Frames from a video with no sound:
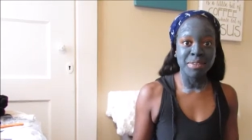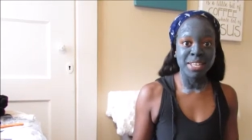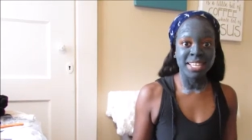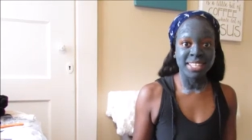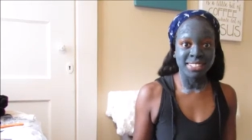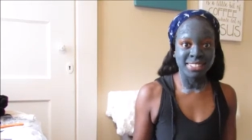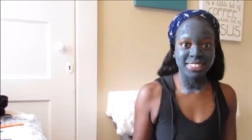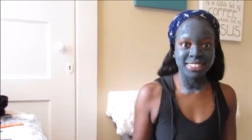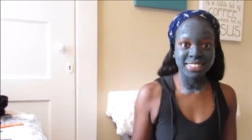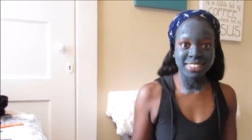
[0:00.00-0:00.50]

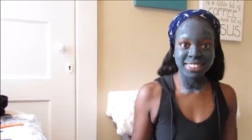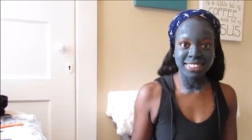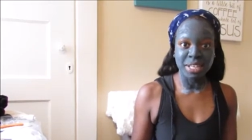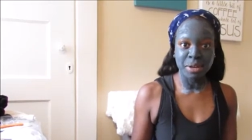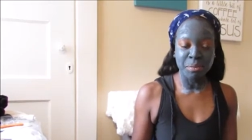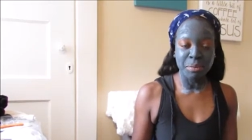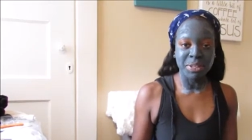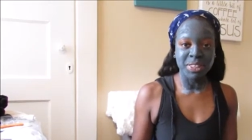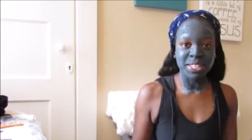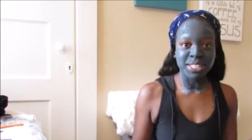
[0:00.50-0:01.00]
minutes since I
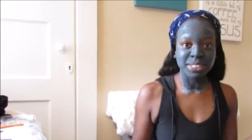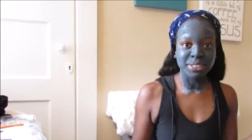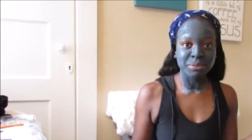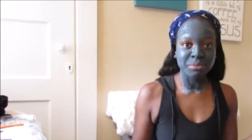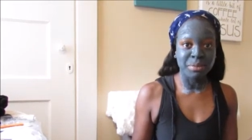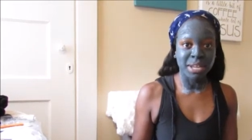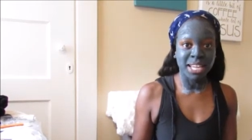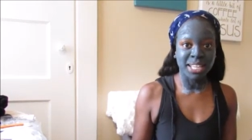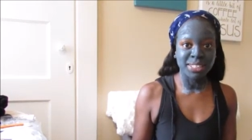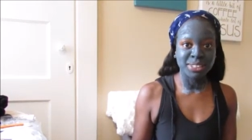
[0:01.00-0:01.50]
put this
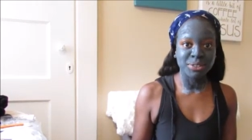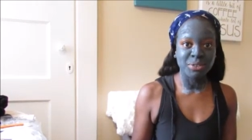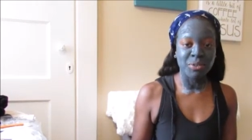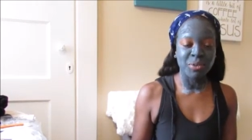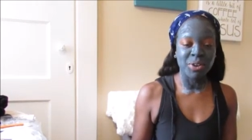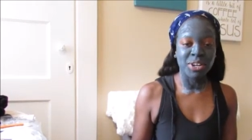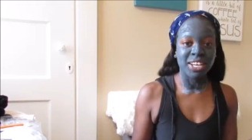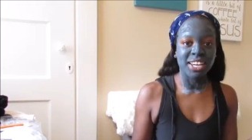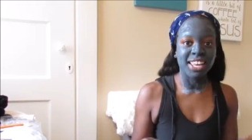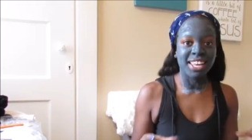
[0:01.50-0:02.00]

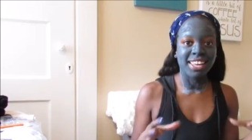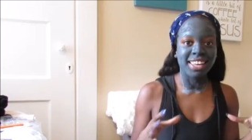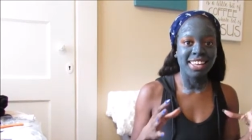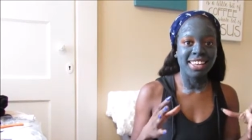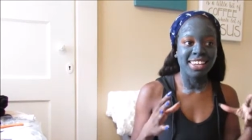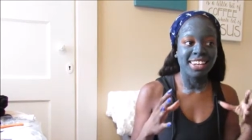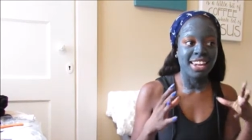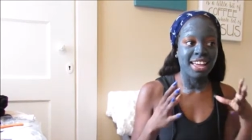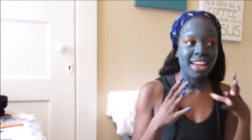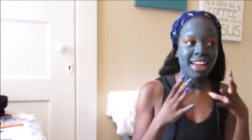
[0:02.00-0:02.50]
mask on
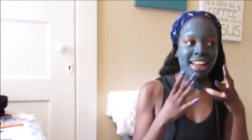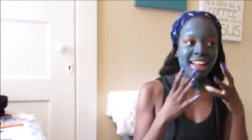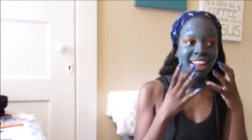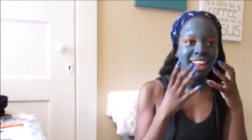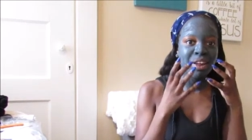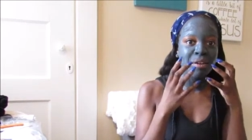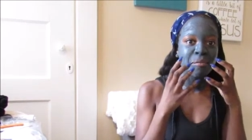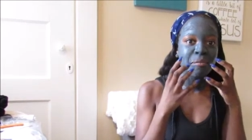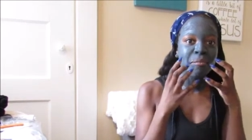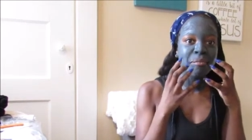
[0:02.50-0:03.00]
and I
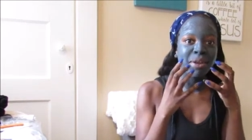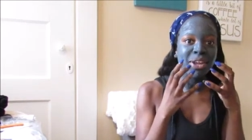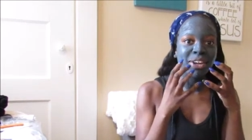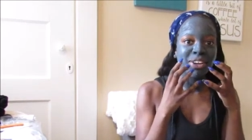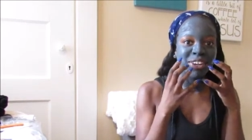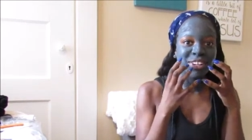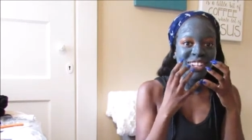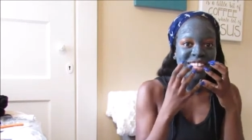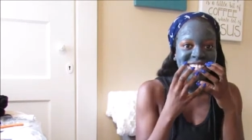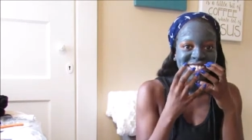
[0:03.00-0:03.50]
can
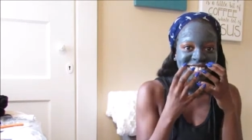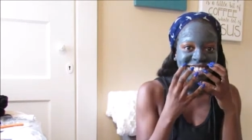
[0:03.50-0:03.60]
barely